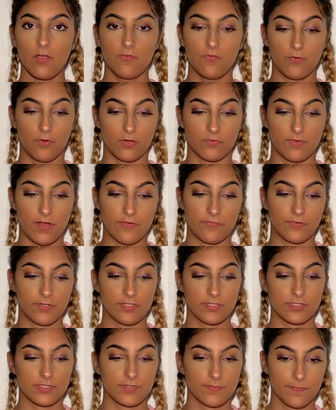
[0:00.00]
for
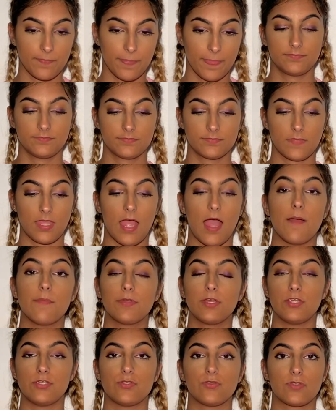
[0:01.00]
reference. I'm
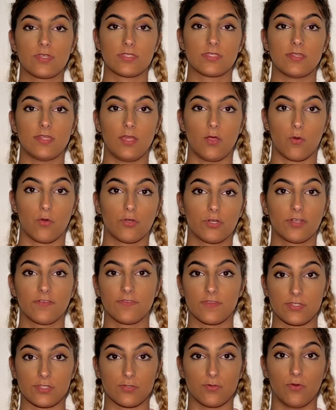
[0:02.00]
going to do this in the order of
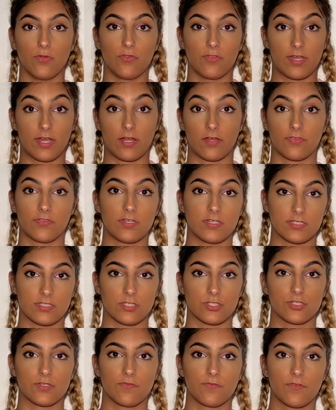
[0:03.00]
the school that I got the
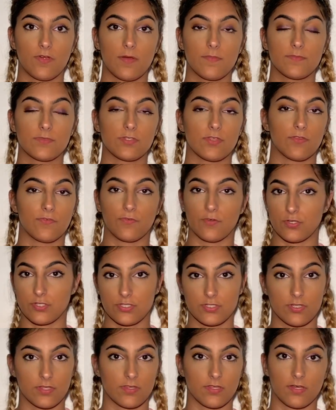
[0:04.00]
decision from, so the
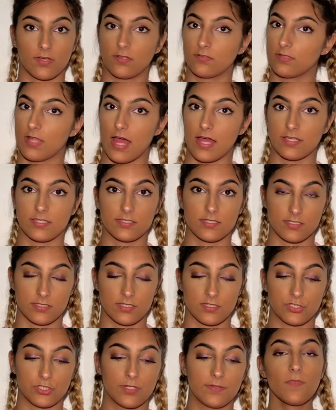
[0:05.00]
first to the last
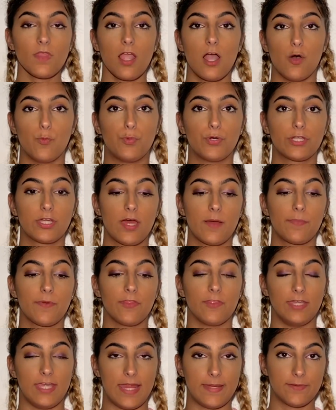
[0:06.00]
decision. I'll put up
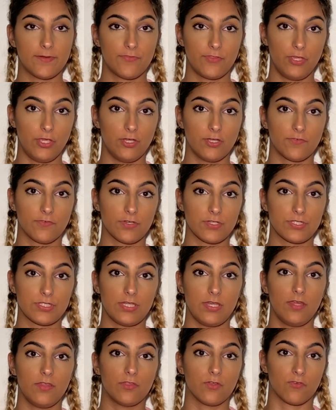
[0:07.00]
the name of the
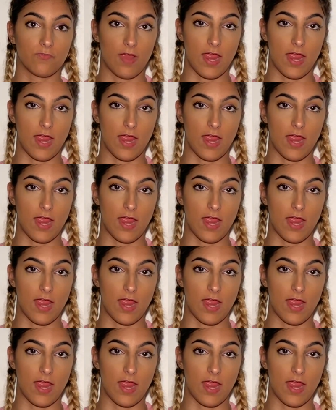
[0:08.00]
university, the